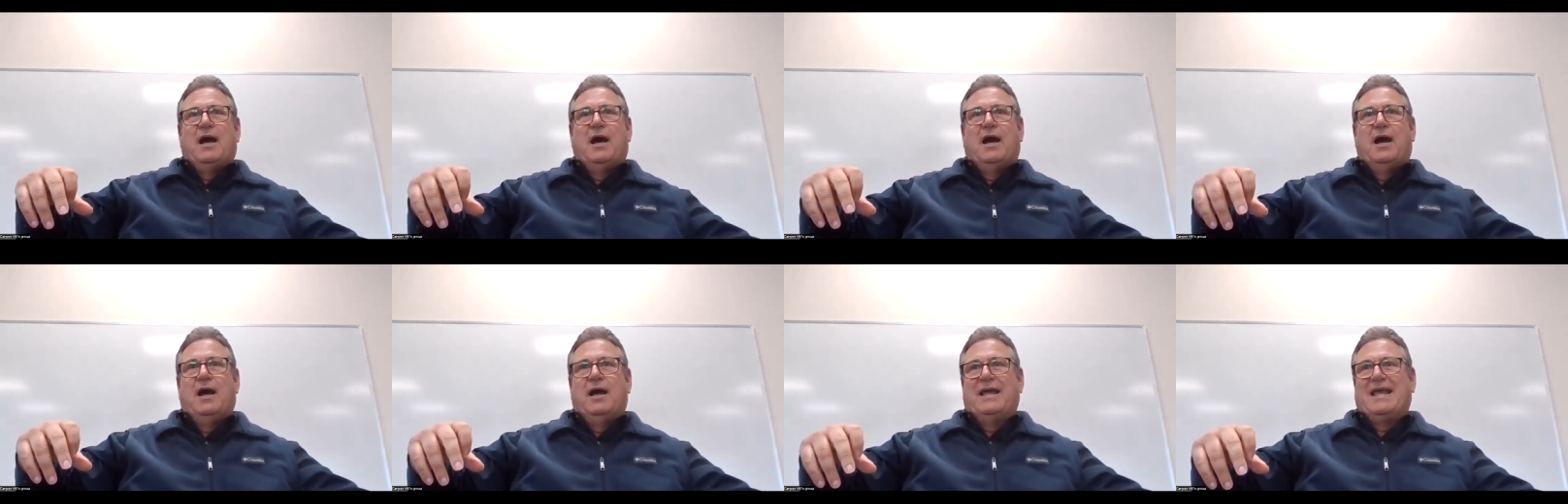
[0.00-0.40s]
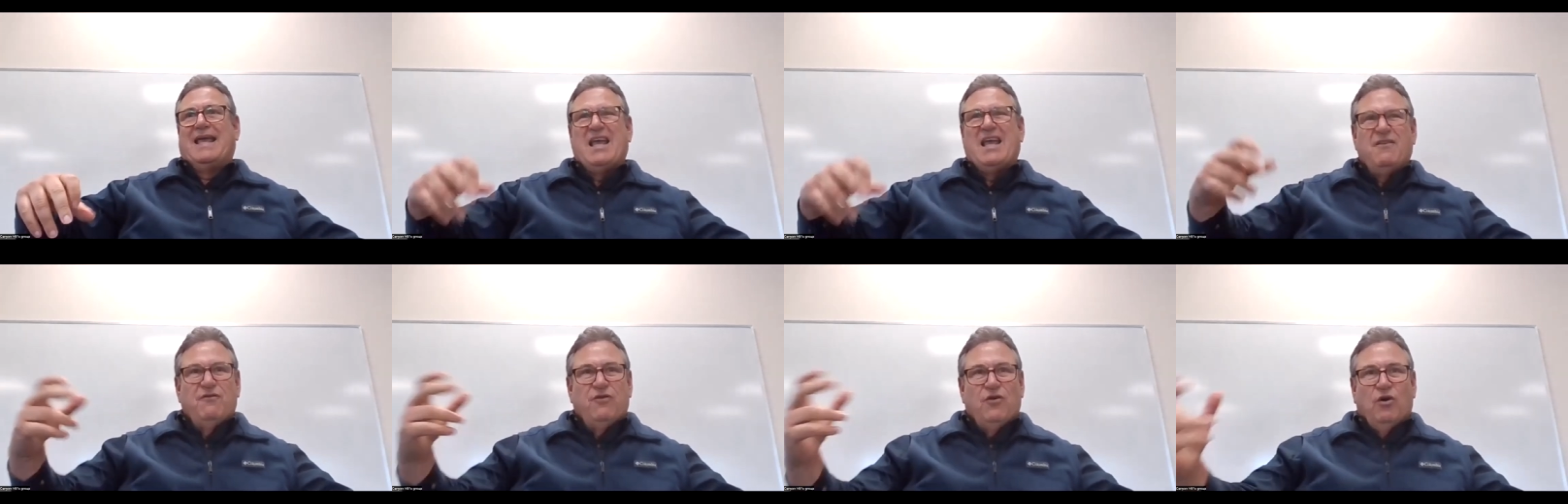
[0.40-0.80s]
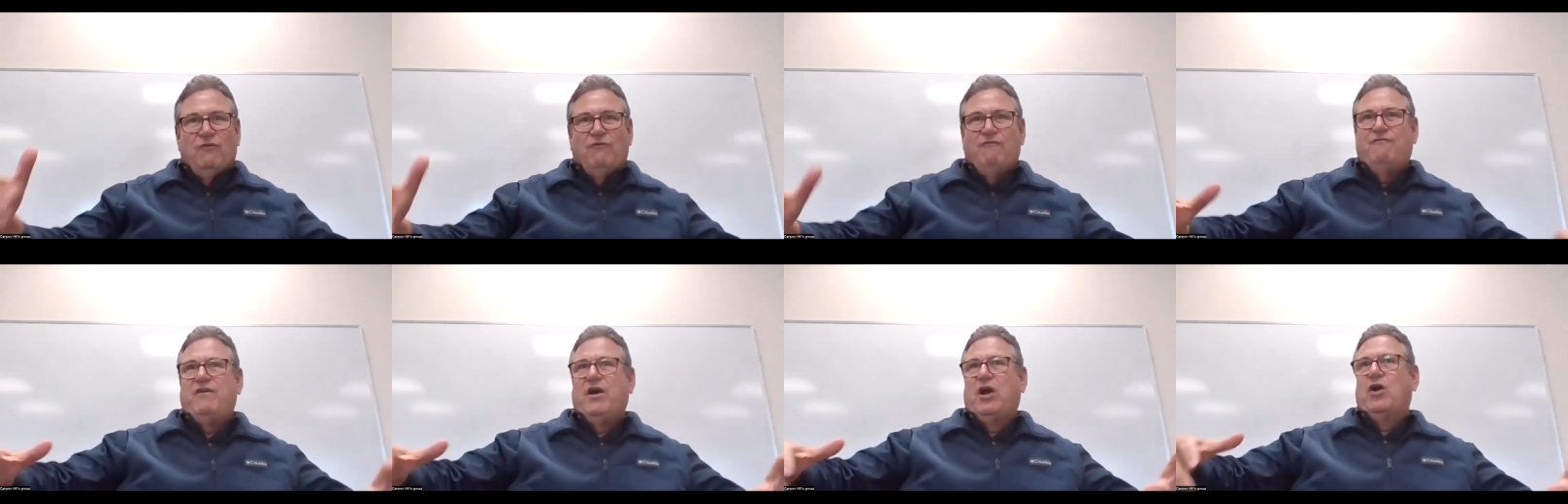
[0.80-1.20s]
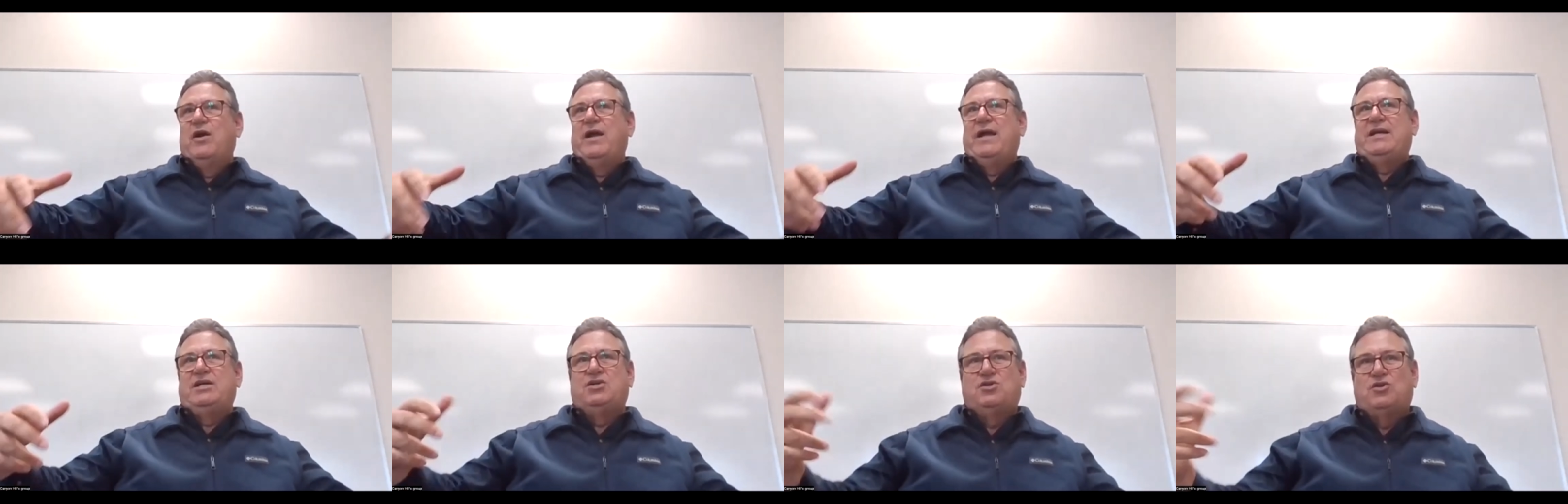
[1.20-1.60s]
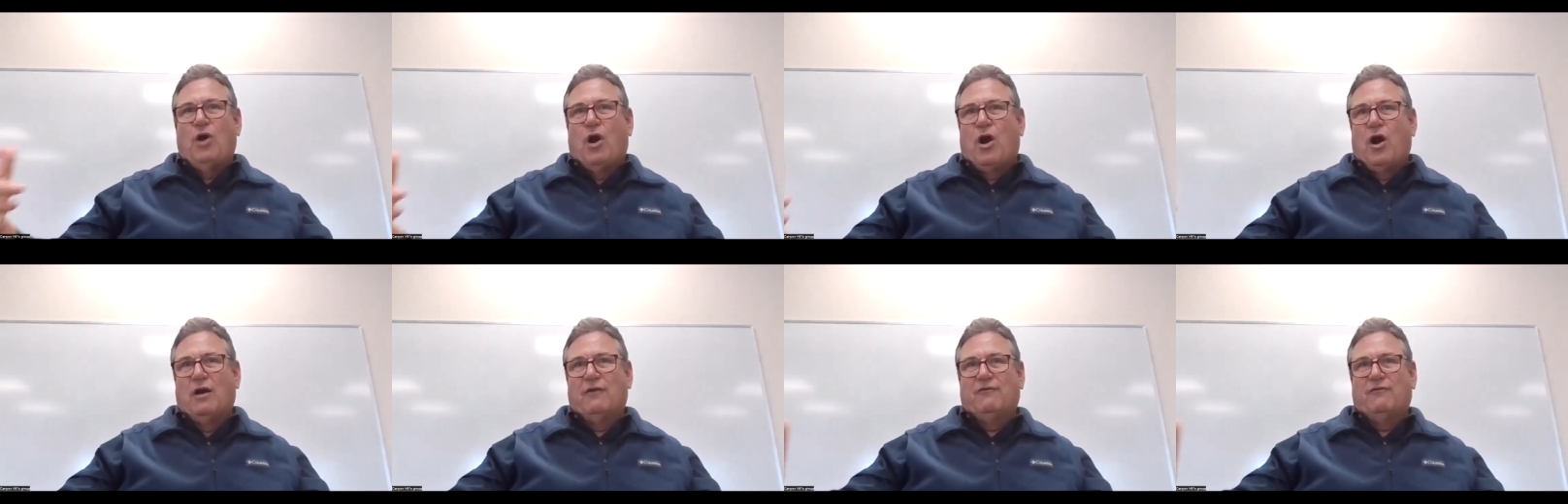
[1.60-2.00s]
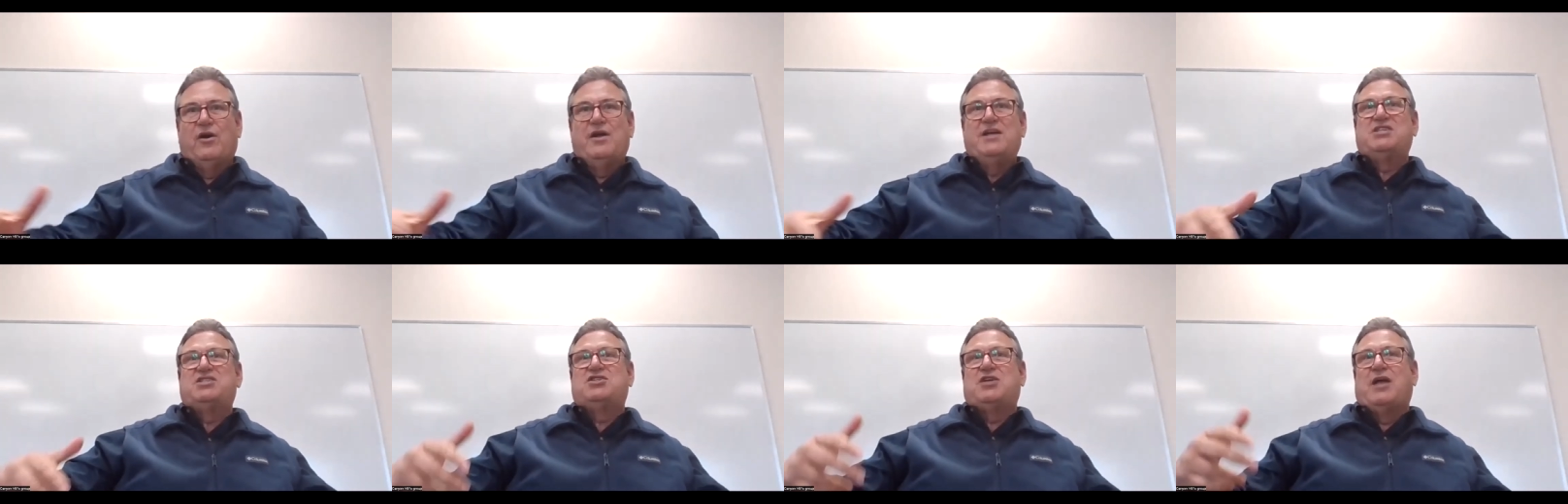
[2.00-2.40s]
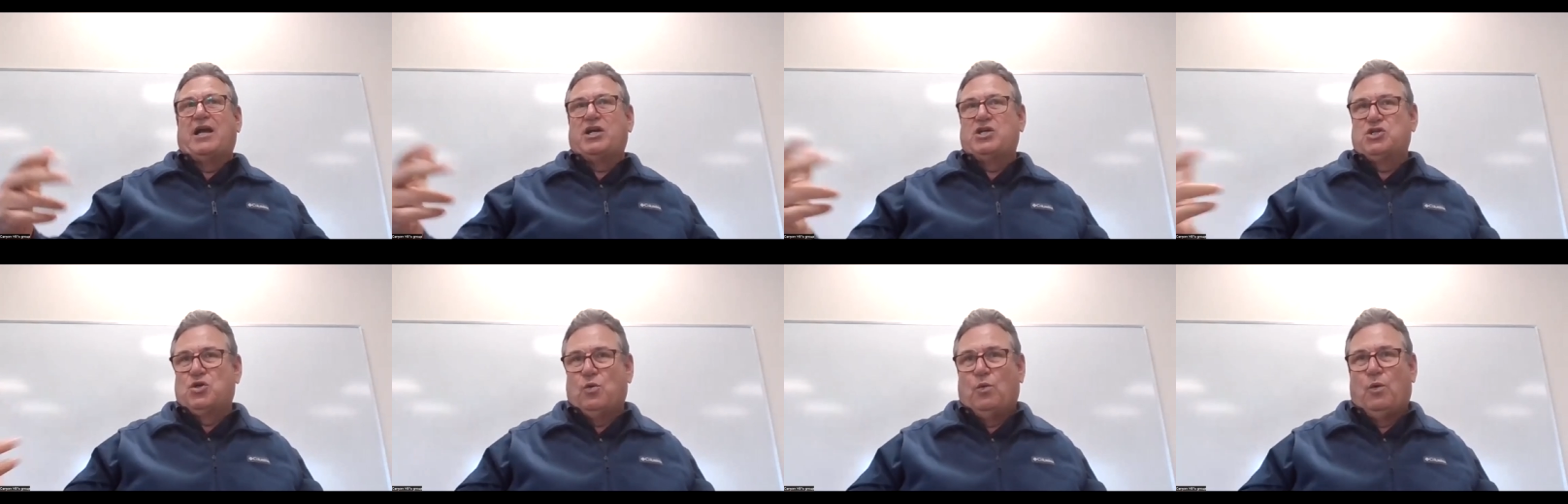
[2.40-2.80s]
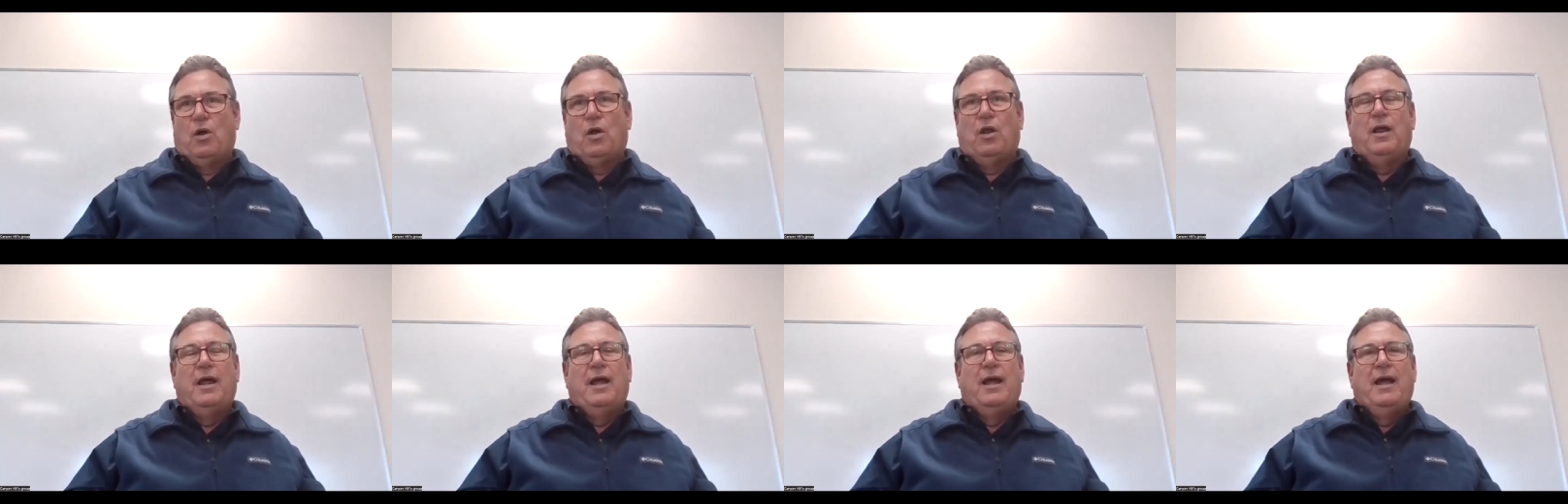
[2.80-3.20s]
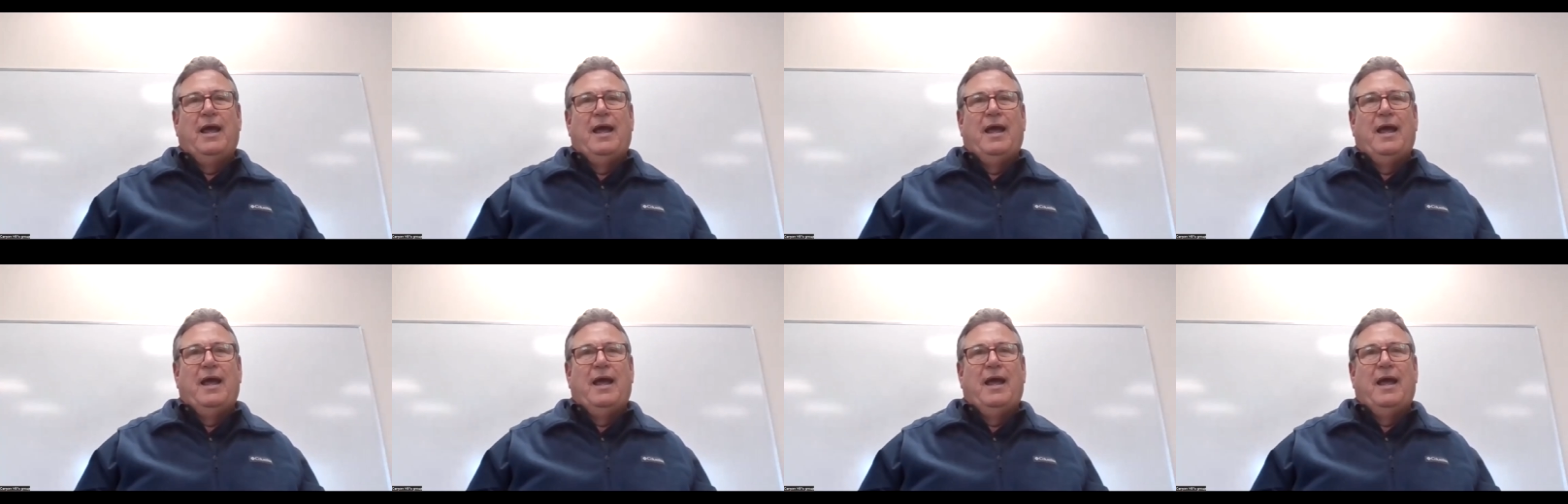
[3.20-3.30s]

uh, evil, very dark, very sexual.